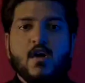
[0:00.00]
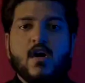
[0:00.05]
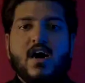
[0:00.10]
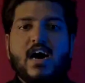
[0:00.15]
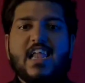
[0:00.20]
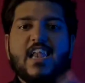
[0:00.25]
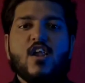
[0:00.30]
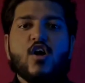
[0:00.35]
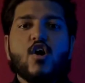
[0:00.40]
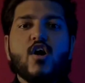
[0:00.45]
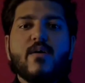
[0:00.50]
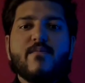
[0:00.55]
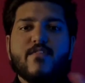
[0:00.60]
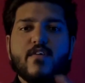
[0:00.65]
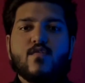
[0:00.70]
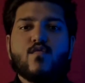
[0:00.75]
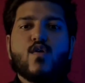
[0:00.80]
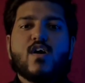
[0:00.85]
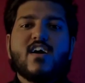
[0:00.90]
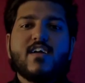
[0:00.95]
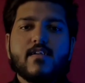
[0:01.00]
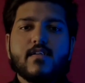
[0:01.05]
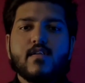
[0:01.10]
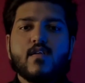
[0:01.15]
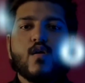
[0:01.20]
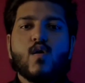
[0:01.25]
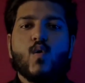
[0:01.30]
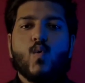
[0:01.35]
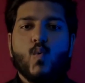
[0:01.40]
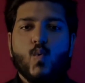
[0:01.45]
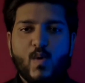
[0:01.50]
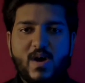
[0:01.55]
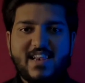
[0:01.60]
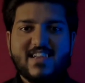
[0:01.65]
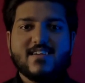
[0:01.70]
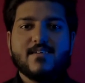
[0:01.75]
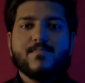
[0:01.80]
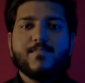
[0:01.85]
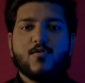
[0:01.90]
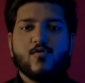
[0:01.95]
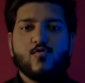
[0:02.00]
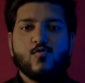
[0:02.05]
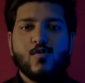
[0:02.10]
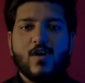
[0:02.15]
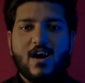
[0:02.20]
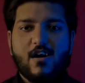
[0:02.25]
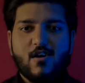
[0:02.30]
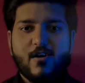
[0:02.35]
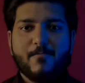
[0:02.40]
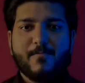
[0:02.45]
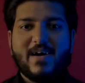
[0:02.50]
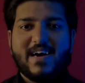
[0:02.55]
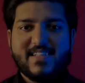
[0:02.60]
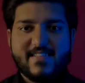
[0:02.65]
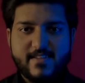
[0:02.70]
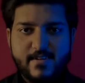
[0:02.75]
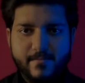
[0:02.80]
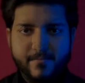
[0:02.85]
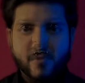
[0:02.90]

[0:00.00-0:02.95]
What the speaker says: Hello everyone, welcome to our Python